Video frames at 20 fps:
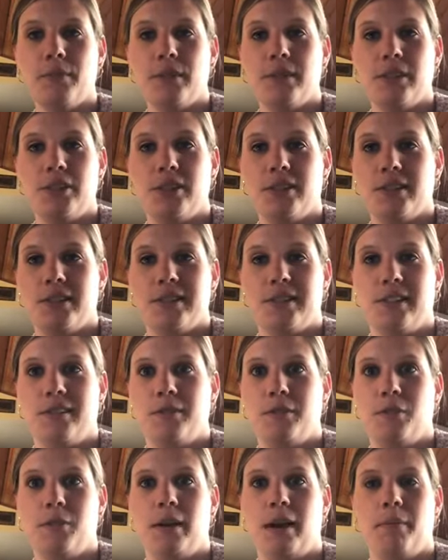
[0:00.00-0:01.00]
Jesus
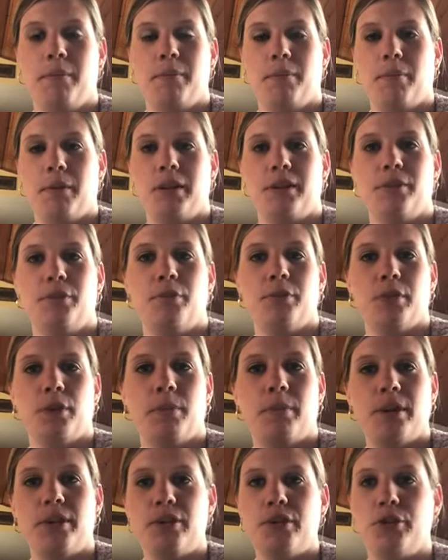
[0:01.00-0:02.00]
gives you that brings you so
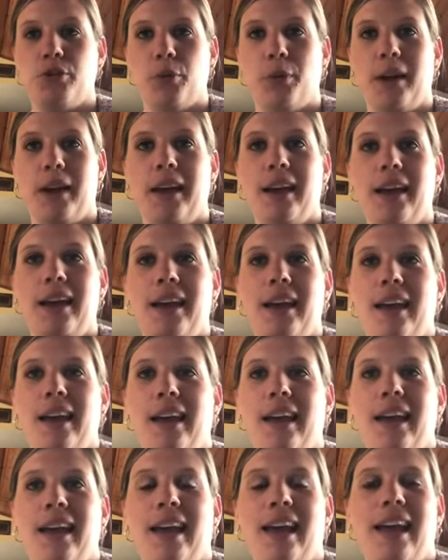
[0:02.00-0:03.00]
much joy.
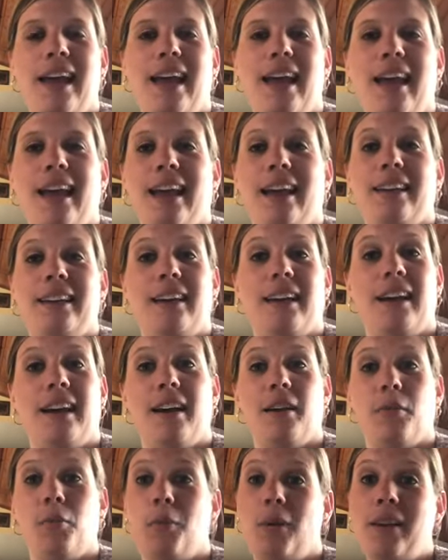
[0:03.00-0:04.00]
And
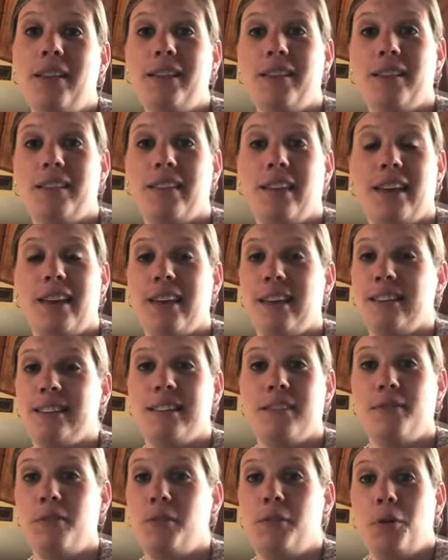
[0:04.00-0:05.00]
one good thing is,
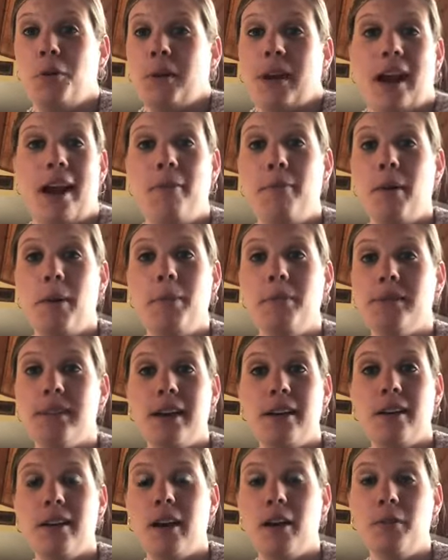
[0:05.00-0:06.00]
if you don't have bubbles
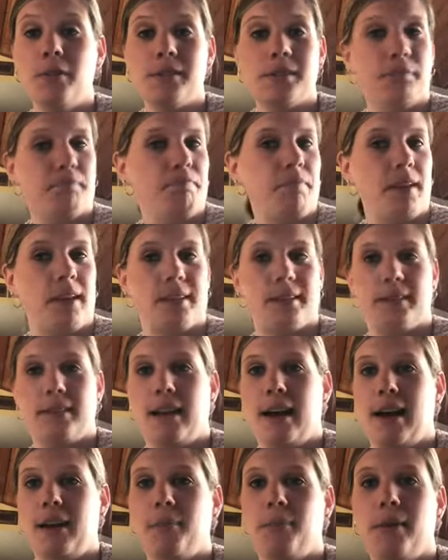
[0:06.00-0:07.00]
at your house, it's
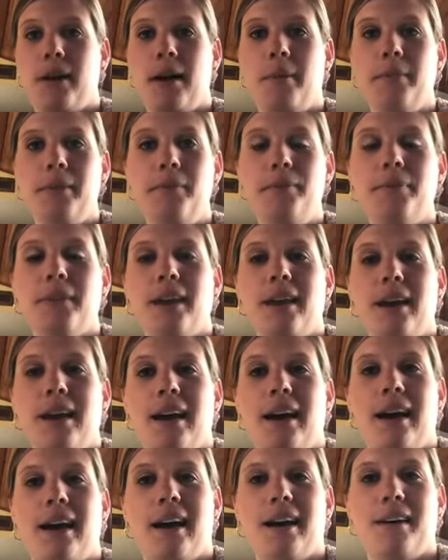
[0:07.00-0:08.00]
not a problem.
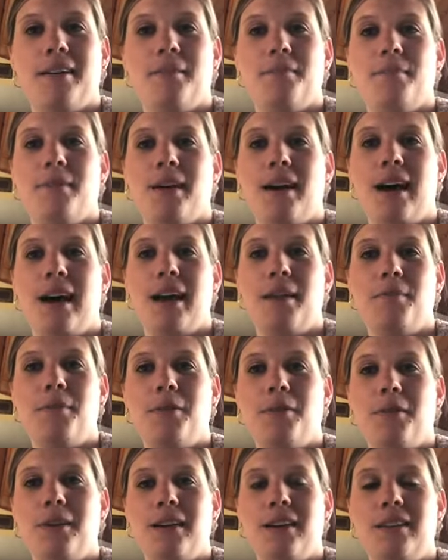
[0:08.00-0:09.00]
I'm
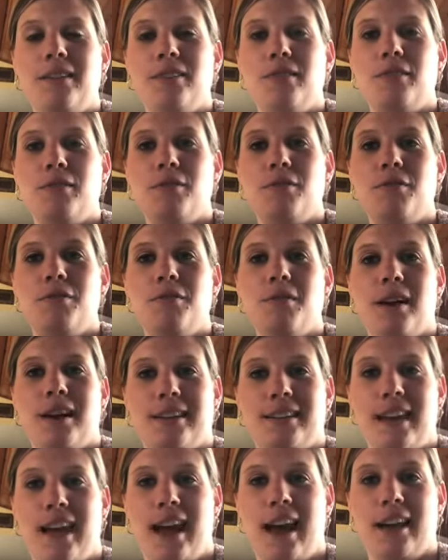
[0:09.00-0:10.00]
going to
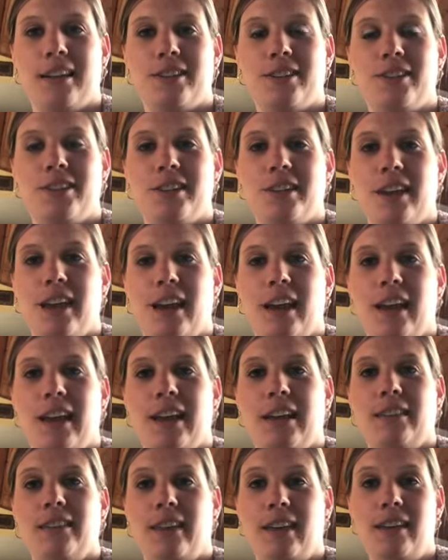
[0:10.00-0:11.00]
attach
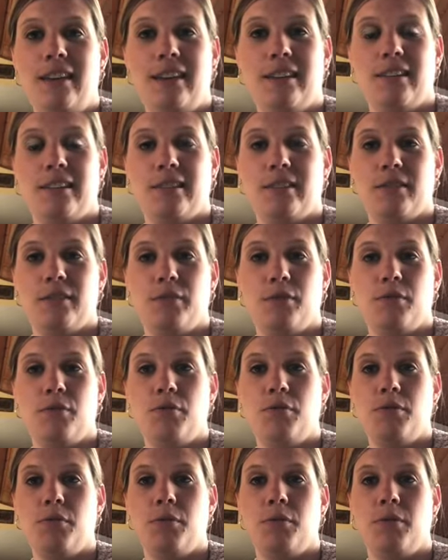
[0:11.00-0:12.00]
a link
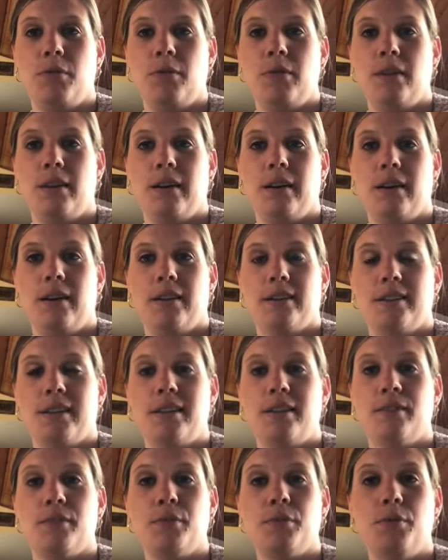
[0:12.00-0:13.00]
to the
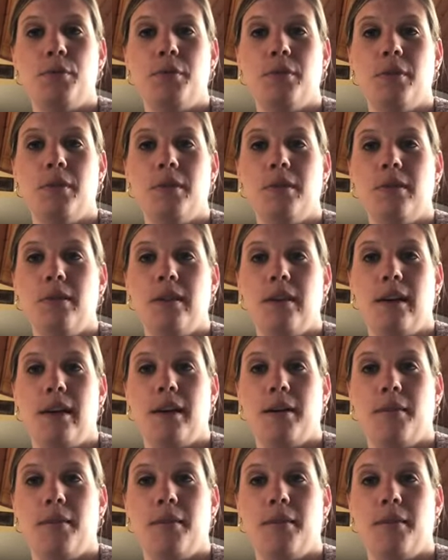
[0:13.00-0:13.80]
Sunday school